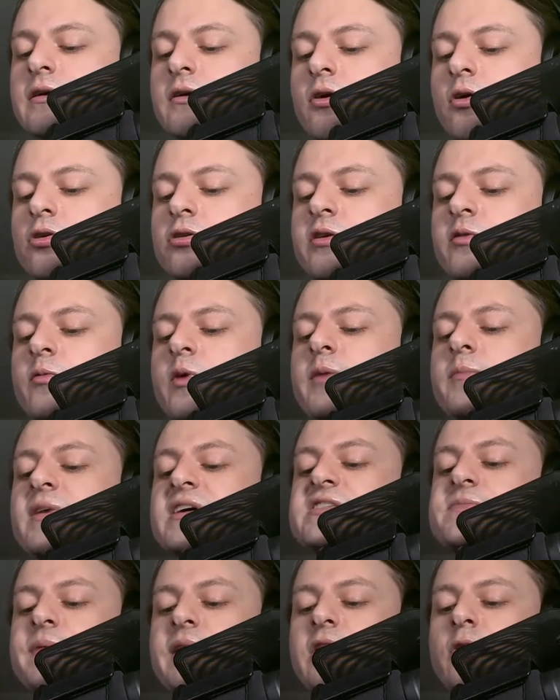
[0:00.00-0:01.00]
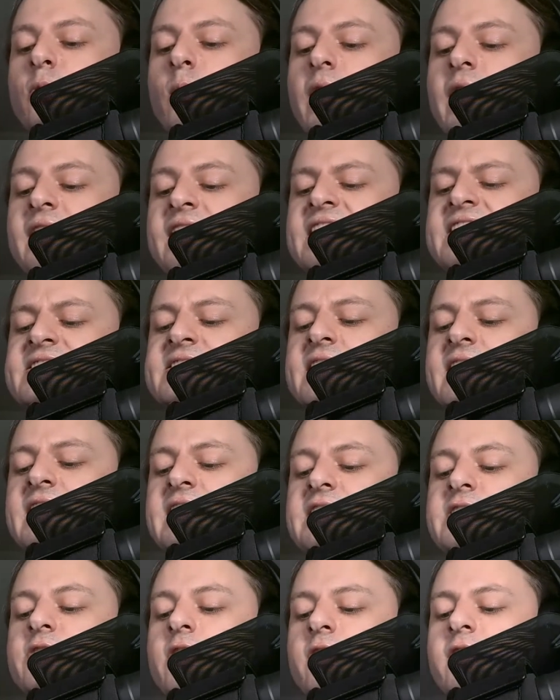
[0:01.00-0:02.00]
we must be quick. It's
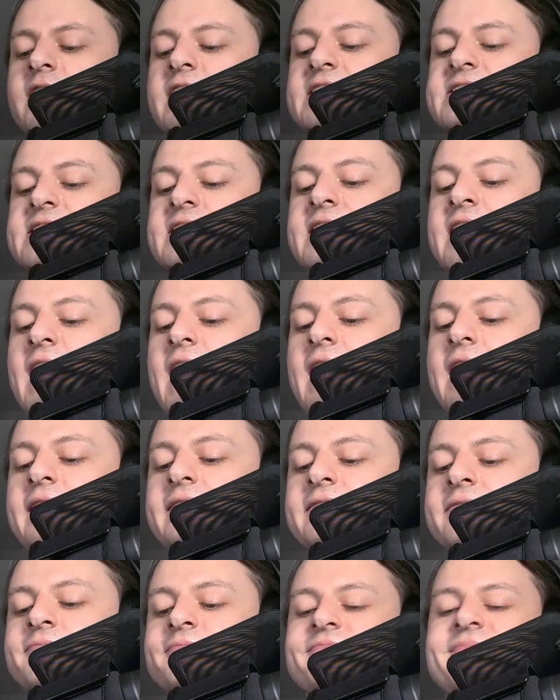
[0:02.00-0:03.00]
getting dark as it can.